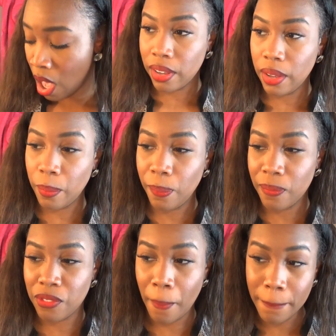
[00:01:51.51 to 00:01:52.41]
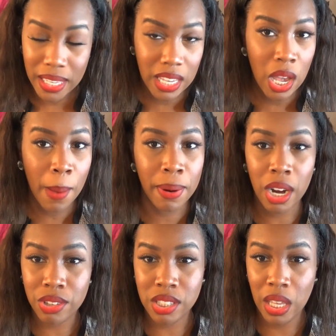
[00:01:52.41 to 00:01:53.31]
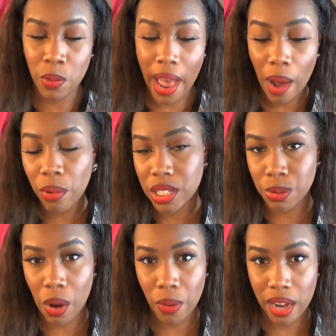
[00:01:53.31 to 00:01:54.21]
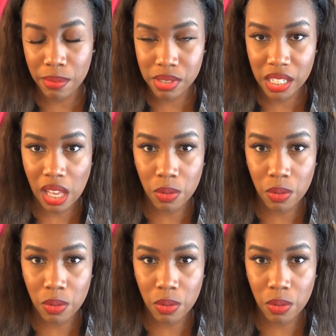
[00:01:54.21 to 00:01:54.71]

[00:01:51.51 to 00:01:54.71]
But for me personally, when I want to wear red lipsticks,